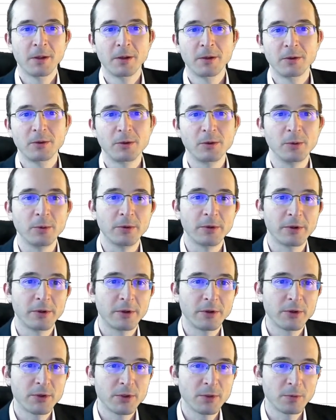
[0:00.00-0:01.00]

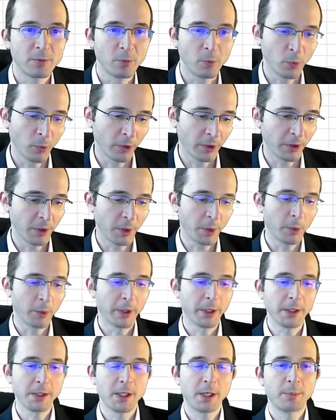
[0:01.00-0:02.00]
2/3. Where did you
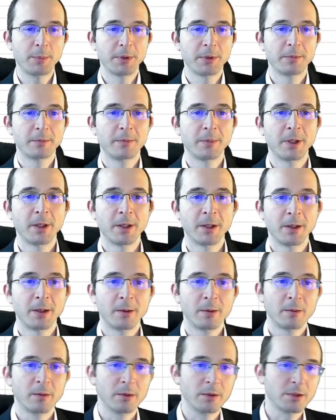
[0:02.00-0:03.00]
end up?
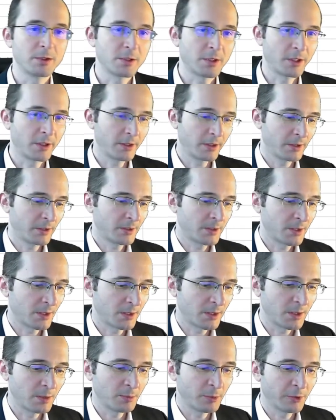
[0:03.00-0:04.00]
Well, you started at
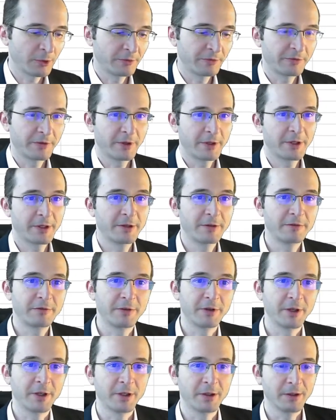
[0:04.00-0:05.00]
60.5
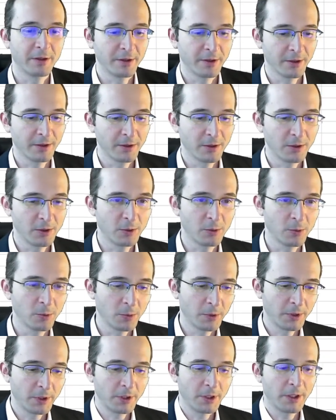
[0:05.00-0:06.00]
and then you
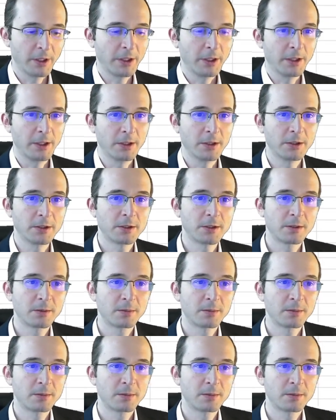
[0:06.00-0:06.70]
gained